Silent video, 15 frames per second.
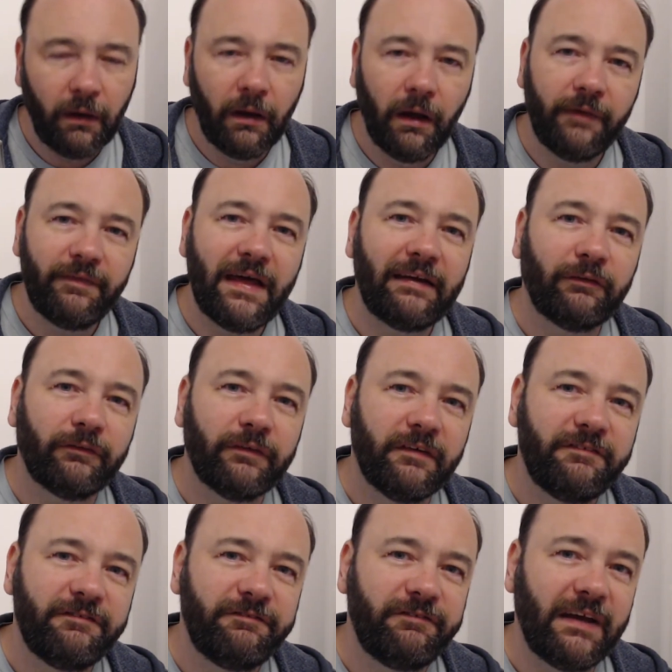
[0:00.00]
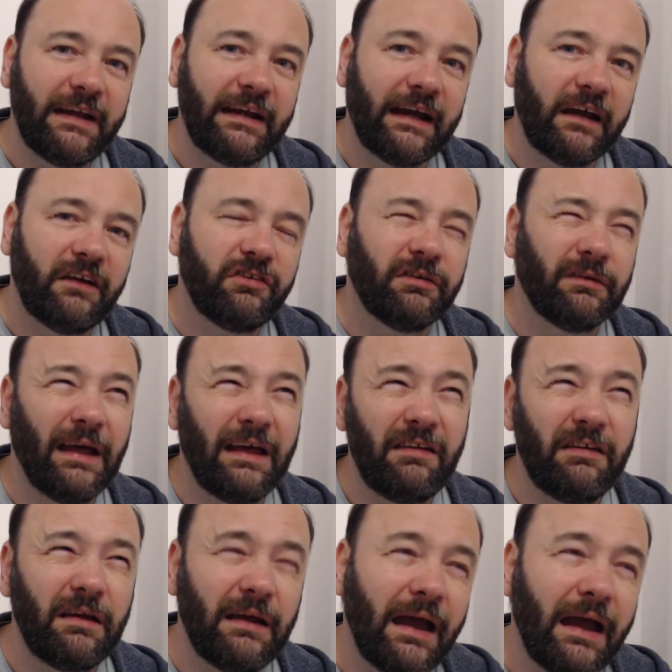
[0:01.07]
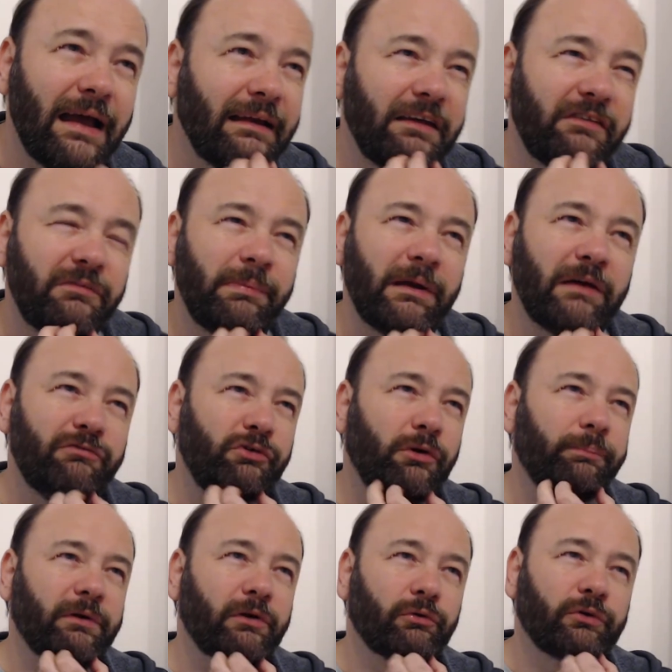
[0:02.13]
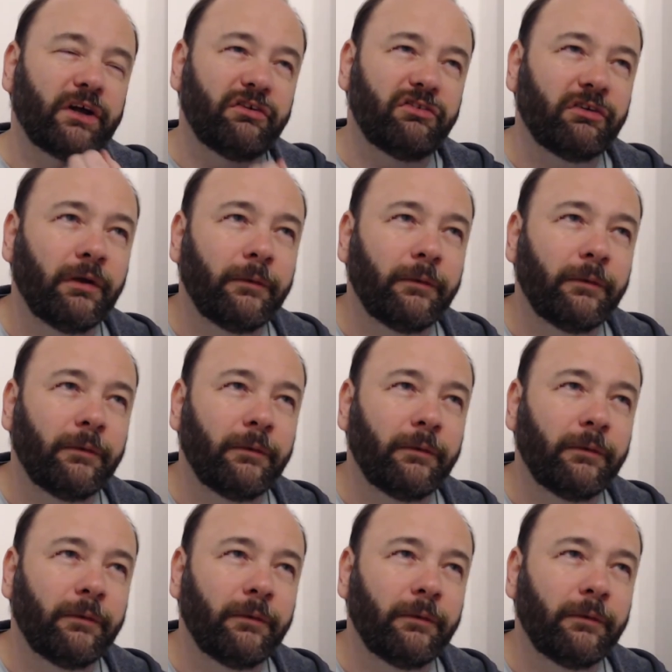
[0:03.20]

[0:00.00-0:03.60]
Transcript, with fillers: And then on the finish, there, yeah, there's a bit of tropicalness.